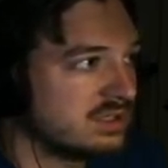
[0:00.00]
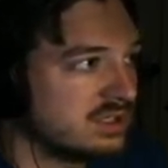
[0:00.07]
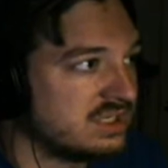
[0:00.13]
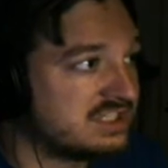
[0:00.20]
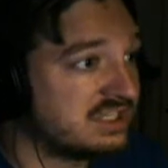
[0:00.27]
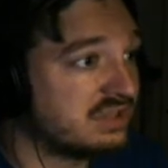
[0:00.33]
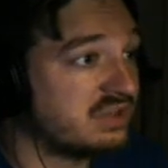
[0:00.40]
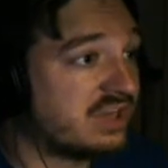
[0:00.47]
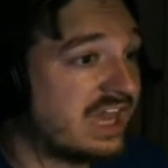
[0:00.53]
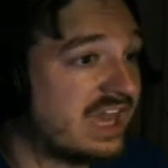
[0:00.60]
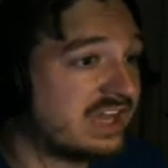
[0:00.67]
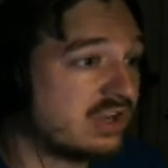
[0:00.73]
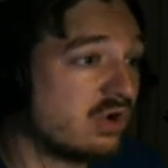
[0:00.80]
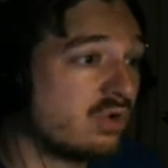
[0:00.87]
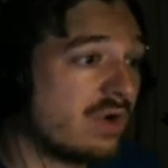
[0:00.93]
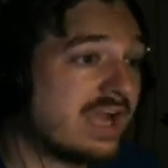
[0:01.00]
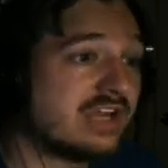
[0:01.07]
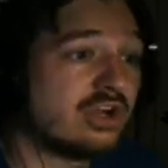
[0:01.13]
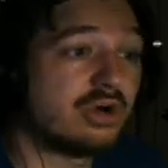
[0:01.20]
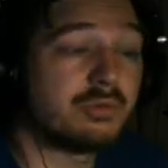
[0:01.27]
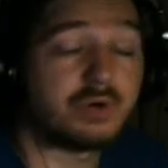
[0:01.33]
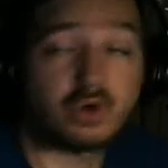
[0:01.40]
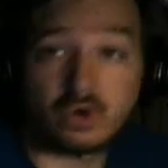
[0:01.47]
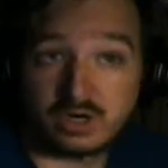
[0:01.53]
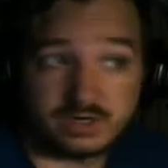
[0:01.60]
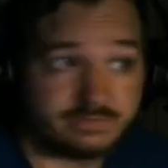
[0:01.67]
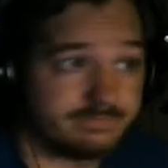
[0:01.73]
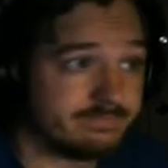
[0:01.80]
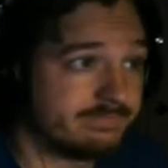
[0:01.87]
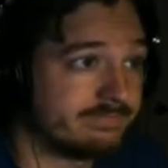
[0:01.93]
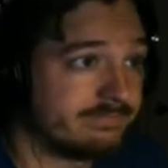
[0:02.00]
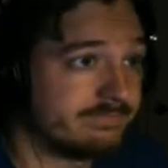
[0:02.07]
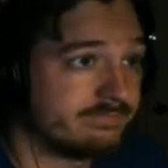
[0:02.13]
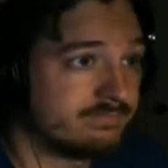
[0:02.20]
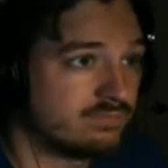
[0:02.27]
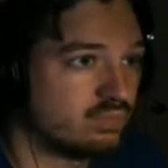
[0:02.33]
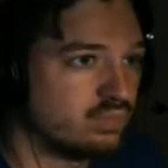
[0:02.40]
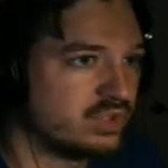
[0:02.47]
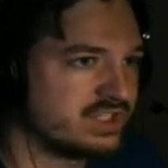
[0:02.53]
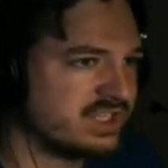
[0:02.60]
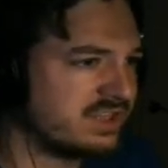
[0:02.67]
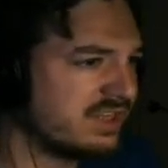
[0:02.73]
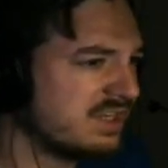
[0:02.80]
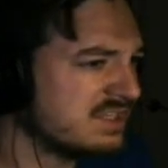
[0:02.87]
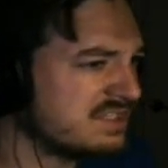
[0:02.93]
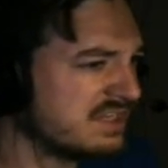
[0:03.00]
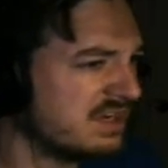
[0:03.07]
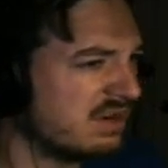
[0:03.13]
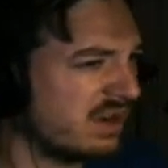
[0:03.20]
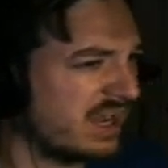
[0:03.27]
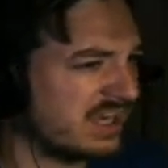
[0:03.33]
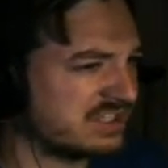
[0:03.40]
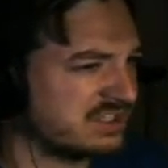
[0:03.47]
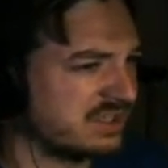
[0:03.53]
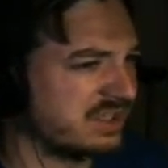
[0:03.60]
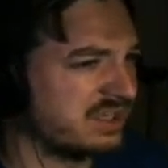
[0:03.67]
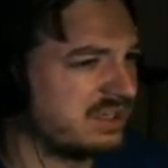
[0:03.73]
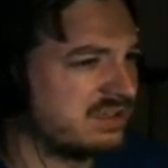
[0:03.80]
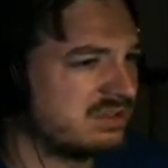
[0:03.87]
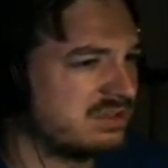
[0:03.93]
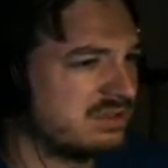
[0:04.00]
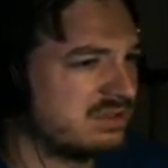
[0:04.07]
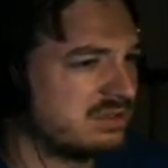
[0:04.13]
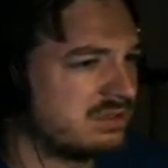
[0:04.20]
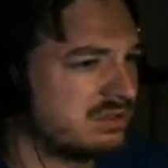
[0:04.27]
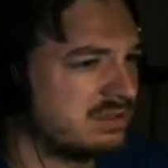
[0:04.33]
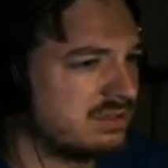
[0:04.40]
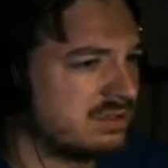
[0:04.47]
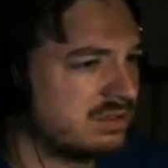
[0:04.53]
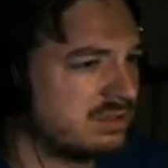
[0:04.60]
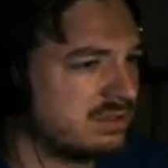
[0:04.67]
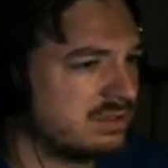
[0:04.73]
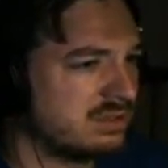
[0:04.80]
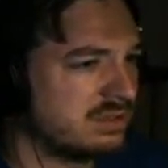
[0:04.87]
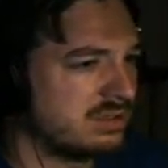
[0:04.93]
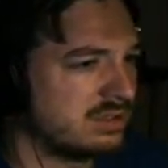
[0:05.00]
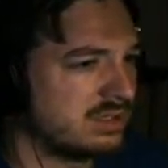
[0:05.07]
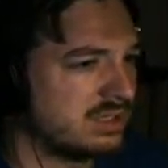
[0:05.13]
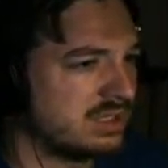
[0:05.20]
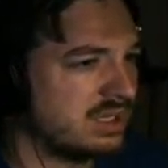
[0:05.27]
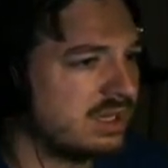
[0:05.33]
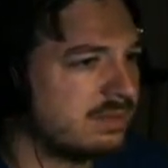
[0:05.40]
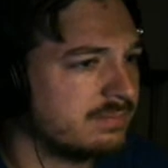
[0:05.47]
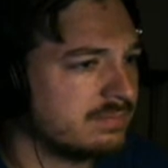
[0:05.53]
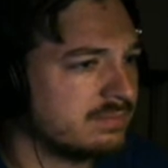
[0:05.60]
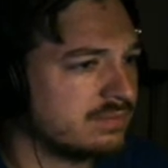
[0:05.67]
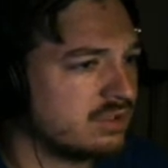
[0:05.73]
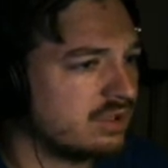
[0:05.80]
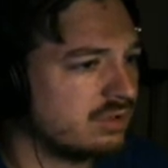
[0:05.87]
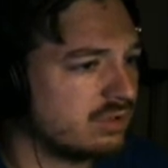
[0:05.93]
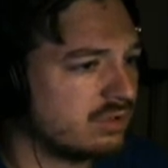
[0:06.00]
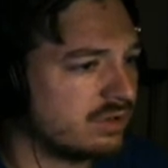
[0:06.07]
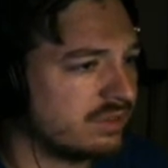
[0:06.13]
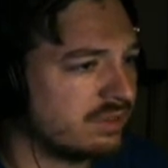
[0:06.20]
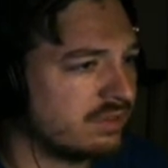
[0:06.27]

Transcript: Until you can't go right no more. Which I think is here, actually. Yep, go north.